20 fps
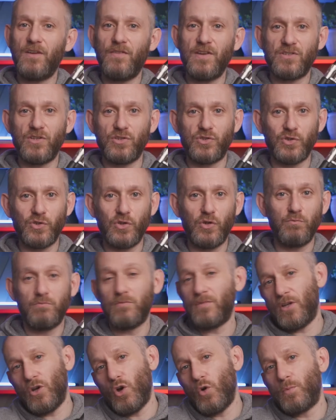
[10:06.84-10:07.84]
If it's a Zoom,
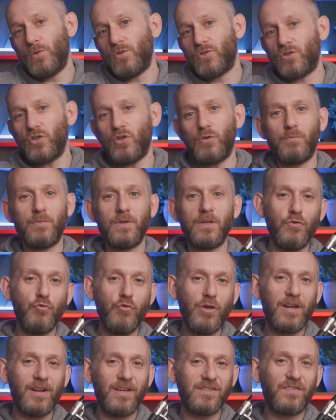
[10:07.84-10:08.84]
it opens Zoom. A
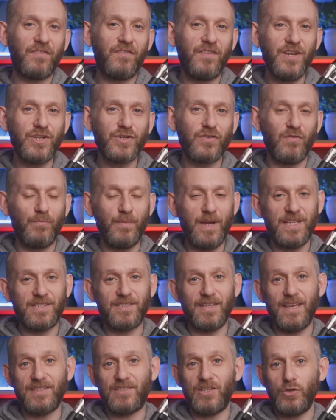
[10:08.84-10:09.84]
really nice feature of
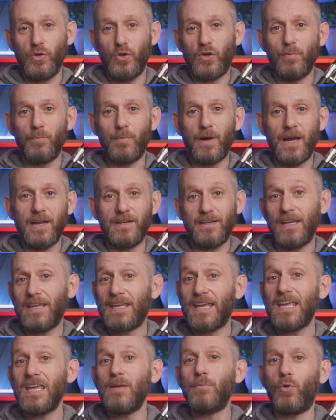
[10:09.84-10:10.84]
Meter is that you can bind a
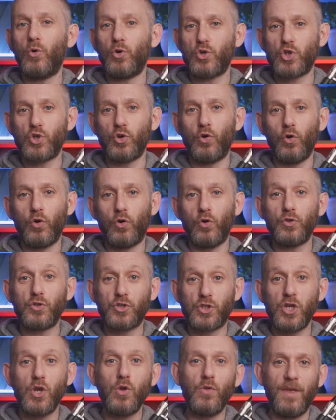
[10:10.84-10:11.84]
keyboard shortcut
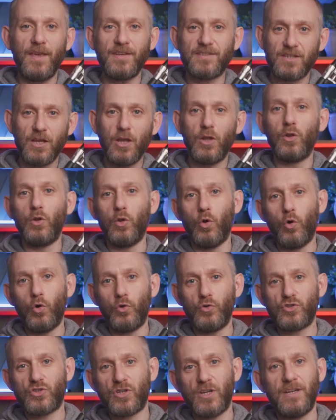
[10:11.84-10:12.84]
to this
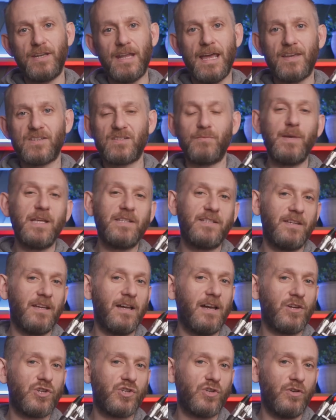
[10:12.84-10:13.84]
launch next meeting
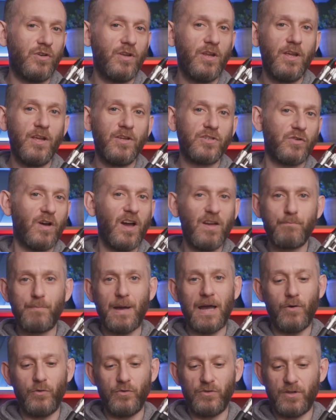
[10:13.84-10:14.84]
action. So I've
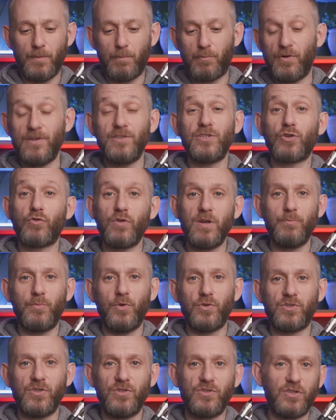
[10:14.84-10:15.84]
bound the print screen
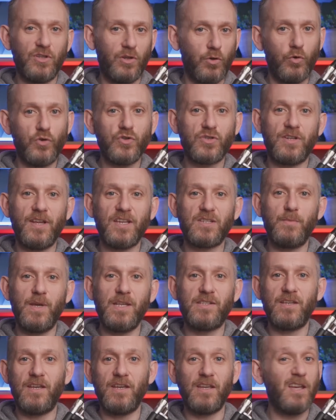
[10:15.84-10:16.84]
button to launch next
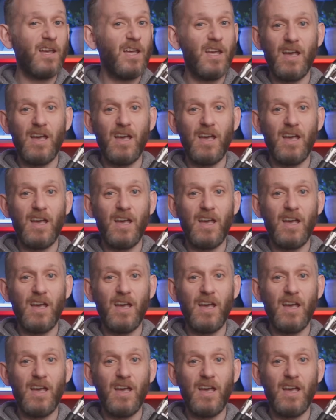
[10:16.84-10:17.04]
meeting.